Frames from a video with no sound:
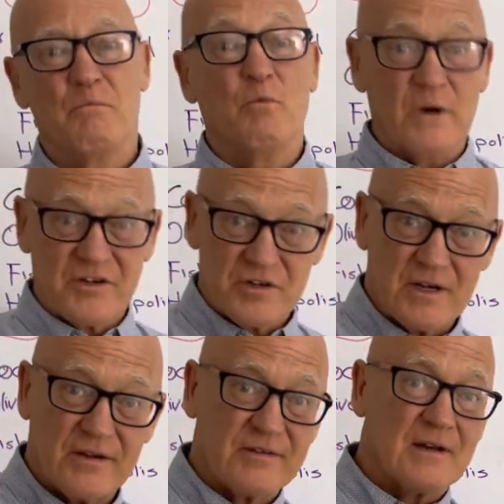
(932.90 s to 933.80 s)
which
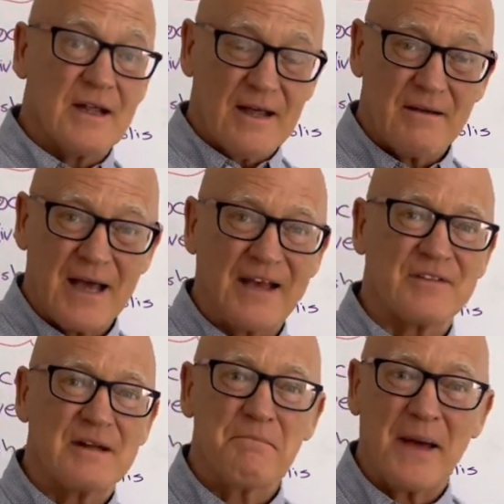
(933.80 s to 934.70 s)
has
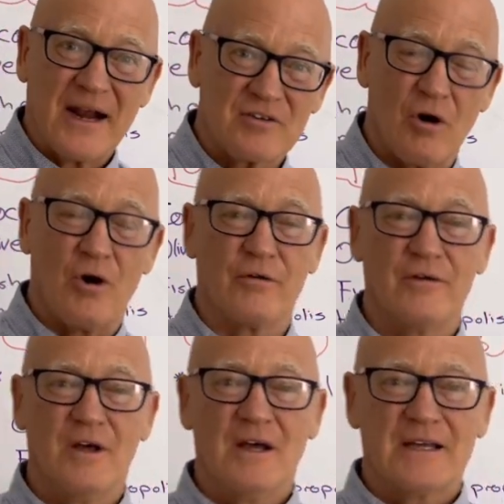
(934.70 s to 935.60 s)
an impact
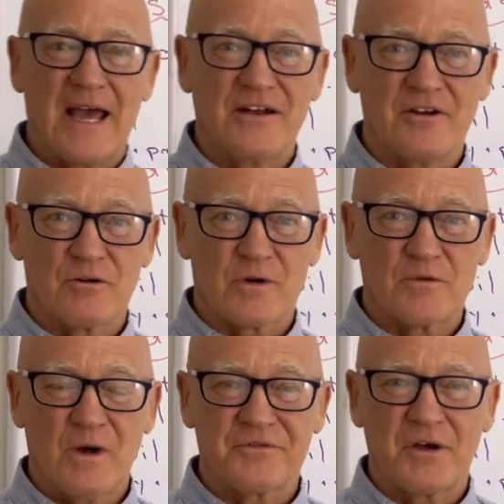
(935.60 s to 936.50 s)
on candida as
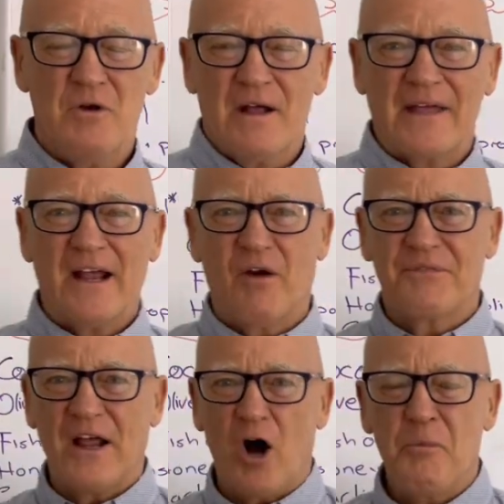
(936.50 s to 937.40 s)
well. So
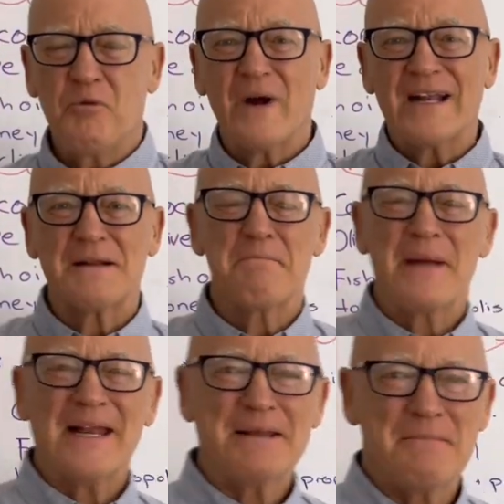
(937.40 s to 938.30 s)
they operate at
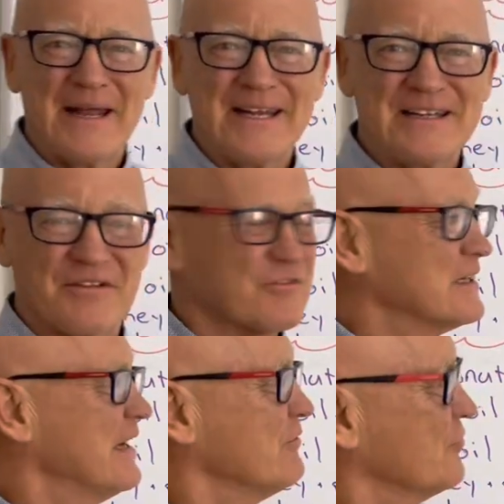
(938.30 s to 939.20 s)
many, many different
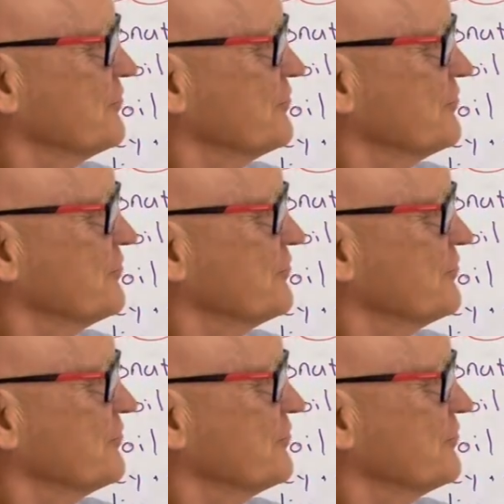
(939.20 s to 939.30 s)
levels.